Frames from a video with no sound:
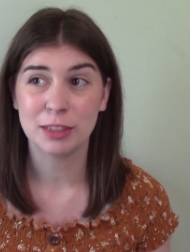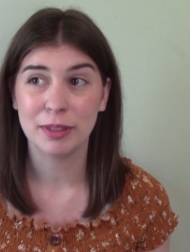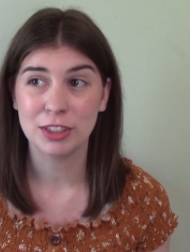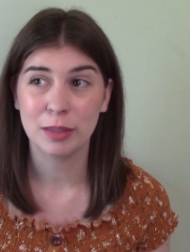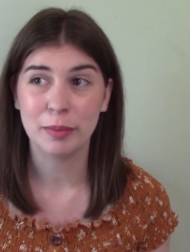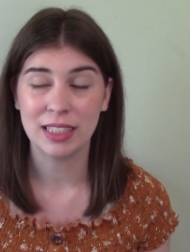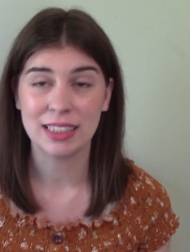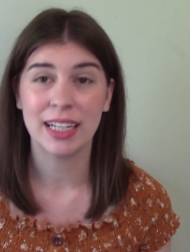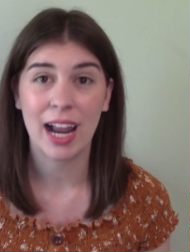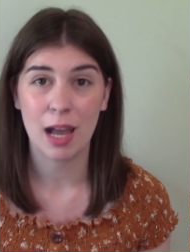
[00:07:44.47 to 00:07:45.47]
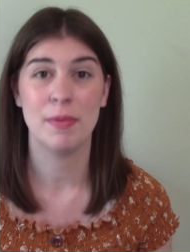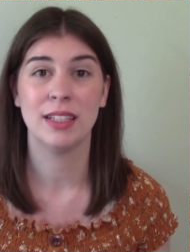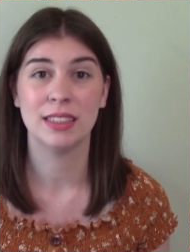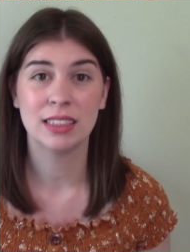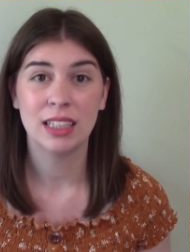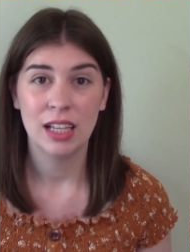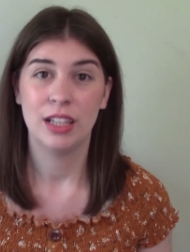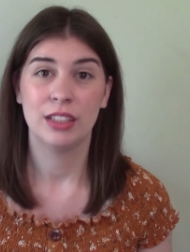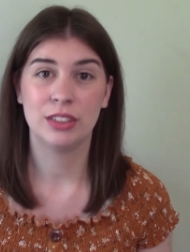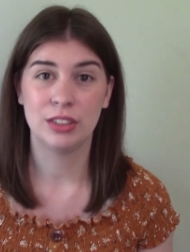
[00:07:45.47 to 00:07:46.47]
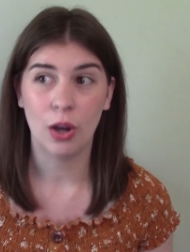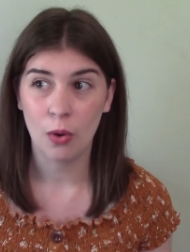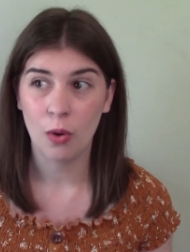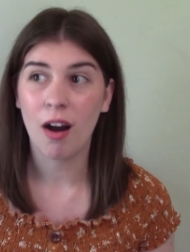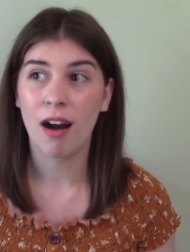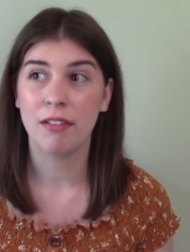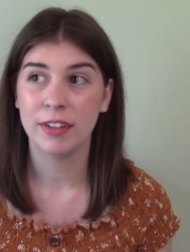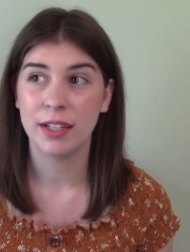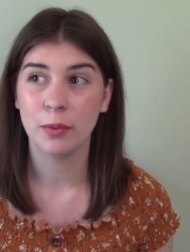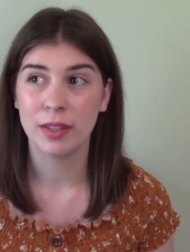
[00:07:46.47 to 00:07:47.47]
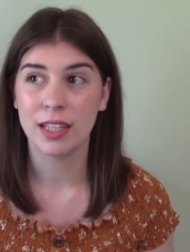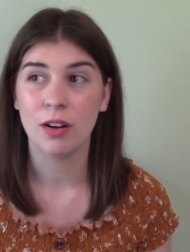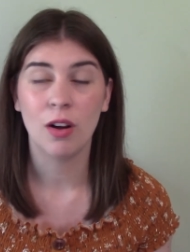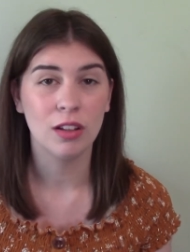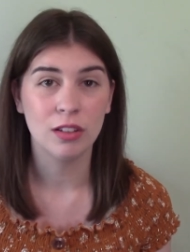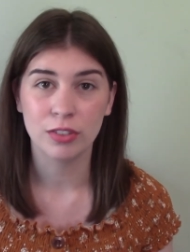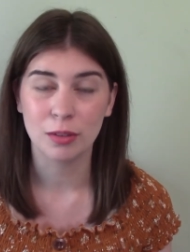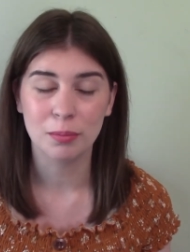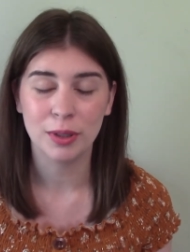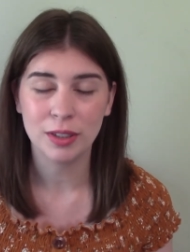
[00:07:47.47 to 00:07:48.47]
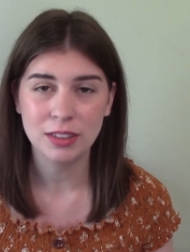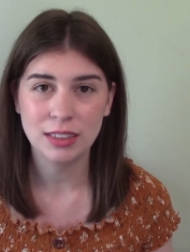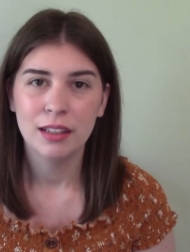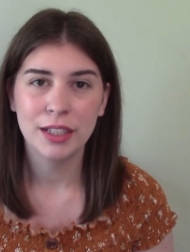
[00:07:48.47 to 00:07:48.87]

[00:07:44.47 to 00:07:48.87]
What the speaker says: especially because it happens so often within all of her books.